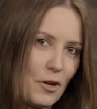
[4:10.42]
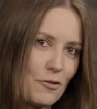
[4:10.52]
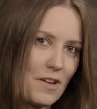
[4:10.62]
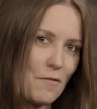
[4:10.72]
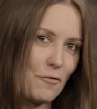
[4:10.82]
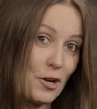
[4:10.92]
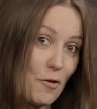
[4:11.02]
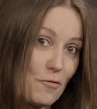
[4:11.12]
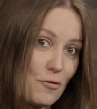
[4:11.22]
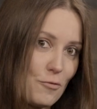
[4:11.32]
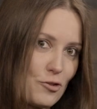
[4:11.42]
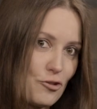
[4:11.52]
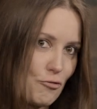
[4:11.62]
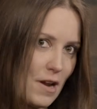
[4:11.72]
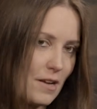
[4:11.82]
fingers hovering over those
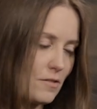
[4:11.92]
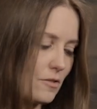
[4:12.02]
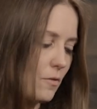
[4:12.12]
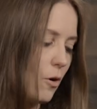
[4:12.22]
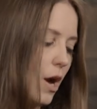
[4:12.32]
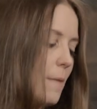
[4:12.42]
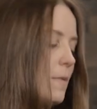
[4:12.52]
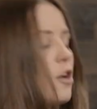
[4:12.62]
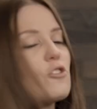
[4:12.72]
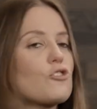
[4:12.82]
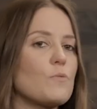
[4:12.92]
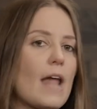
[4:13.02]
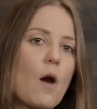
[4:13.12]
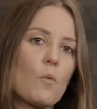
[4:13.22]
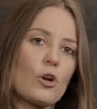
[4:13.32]
strings, all right? So
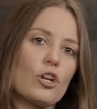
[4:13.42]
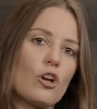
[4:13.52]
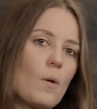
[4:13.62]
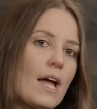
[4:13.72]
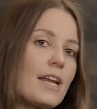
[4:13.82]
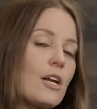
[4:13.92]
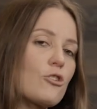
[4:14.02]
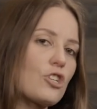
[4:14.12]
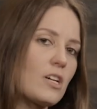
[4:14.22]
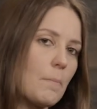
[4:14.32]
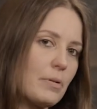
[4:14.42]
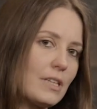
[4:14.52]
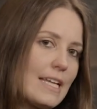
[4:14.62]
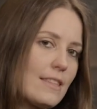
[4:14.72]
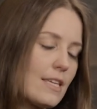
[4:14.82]
now we're gonna go ahead here to
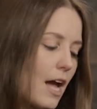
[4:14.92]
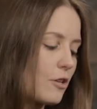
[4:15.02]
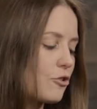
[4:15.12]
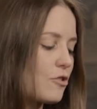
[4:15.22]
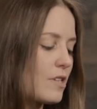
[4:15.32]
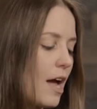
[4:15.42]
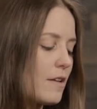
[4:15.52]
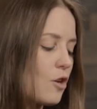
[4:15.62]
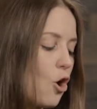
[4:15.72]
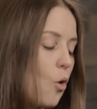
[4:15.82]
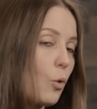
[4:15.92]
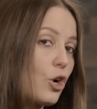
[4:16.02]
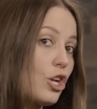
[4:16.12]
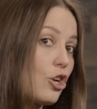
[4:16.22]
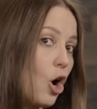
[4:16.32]
complete the exercise. We're
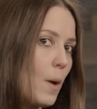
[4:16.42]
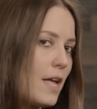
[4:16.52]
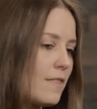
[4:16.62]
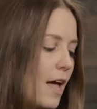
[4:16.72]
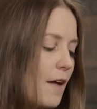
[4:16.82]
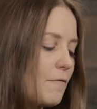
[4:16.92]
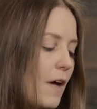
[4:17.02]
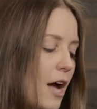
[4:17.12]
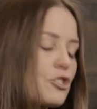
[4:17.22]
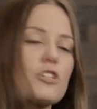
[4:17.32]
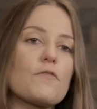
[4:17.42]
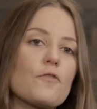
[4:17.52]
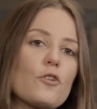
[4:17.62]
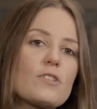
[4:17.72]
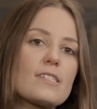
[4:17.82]
gonna go in that fashion,
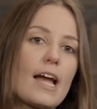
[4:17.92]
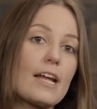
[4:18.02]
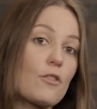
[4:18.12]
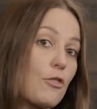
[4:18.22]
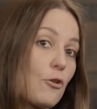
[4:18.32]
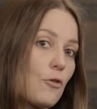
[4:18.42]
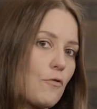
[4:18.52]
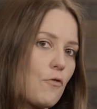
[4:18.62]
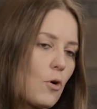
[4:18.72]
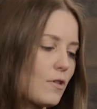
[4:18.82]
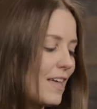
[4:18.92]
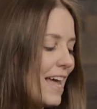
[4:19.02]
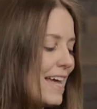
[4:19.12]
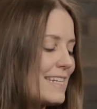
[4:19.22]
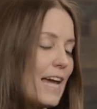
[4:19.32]
first, second, third, fourth,
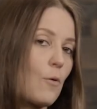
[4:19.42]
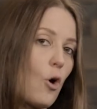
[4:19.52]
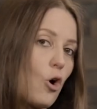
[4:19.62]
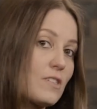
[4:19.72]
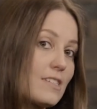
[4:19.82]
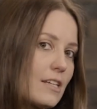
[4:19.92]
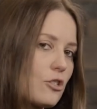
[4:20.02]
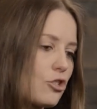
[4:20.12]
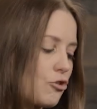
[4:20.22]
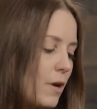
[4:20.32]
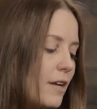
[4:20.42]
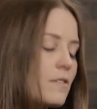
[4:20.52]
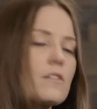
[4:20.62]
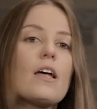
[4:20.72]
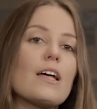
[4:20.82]
down all six
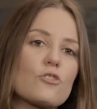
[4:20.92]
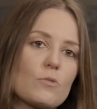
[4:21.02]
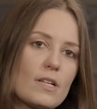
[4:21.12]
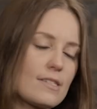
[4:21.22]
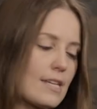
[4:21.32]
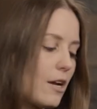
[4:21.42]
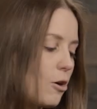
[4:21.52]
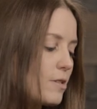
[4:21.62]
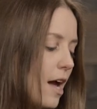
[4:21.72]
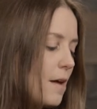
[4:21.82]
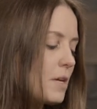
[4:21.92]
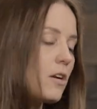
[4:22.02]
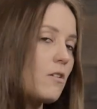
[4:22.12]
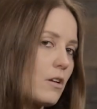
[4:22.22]
strings. So let's take our time here,